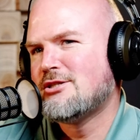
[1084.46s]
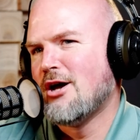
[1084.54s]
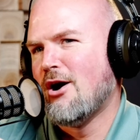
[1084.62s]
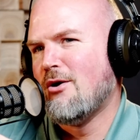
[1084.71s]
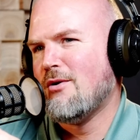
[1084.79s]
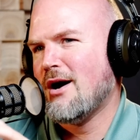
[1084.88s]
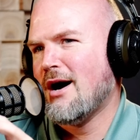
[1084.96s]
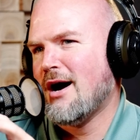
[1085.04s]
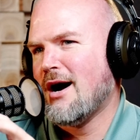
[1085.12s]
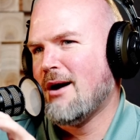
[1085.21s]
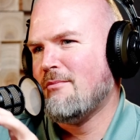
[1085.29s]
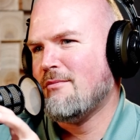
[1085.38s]
So
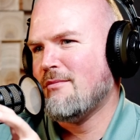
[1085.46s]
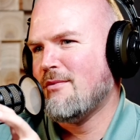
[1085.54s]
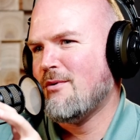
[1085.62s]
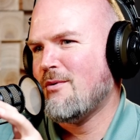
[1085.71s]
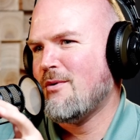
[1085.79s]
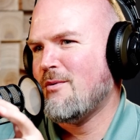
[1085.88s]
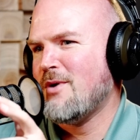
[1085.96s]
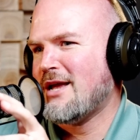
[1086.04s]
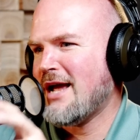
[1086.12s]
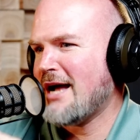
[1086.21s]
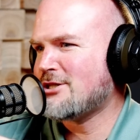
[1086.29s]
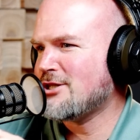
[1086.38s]
we
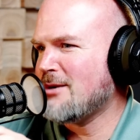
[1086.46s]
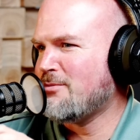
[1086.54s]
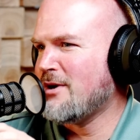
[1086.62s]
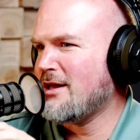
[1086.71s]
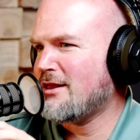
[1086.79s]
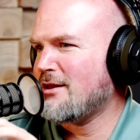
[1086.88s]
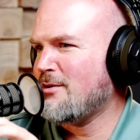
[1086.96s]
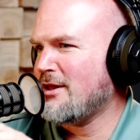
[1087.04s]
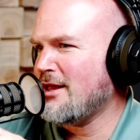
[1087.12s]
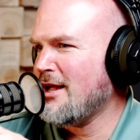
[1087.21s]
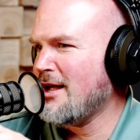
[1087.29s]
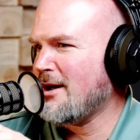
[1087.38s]
catch up
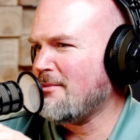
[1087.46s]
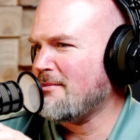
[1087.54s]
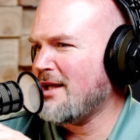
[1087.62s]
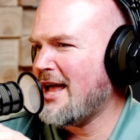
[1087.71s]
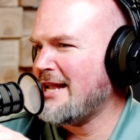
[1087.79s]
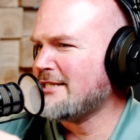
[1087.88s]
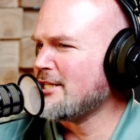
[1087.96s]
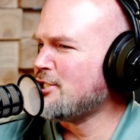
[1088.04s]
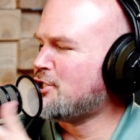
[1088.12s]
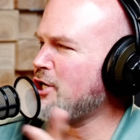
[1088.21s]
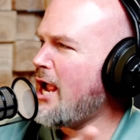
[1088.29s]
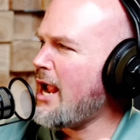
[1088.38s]
with him, and he's
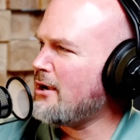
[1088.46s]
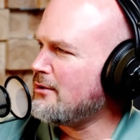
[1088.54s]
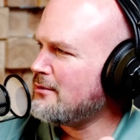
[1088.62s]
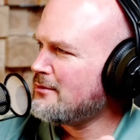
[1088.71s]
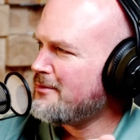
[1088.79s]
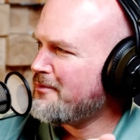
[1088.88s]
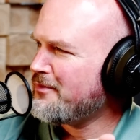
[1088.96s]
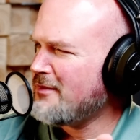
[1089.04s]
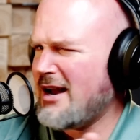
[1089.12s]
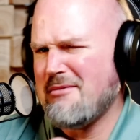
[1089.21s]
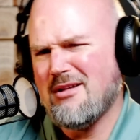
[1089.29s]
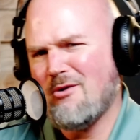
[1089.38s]
in jail.
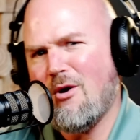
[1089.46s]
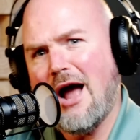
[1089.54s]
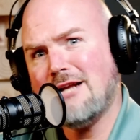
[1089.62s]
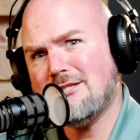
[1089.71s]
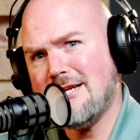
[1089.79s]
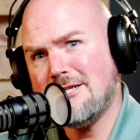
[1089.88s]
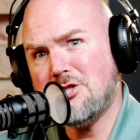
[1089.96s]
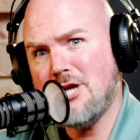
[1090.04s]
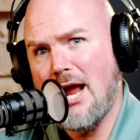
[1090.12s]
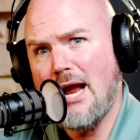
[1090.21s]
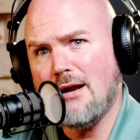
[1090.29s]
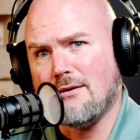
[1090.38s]
And I'm like, why is he in
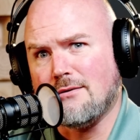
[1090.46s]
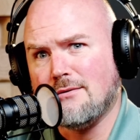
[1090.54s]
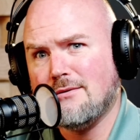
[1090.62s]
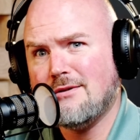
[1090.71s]
jail?